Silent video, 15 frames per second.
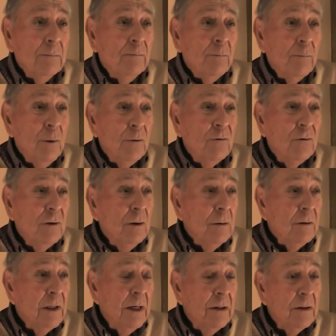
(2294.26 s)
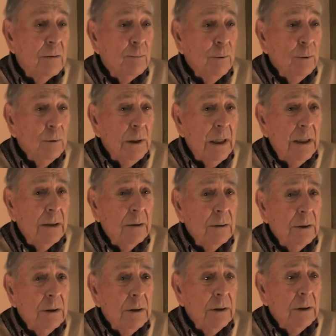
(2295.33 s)
most of the tents blew
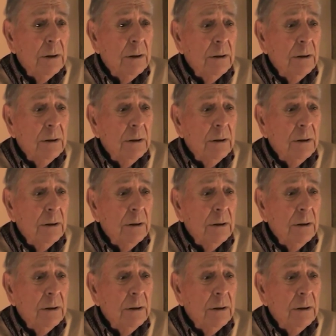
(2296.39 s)
down, and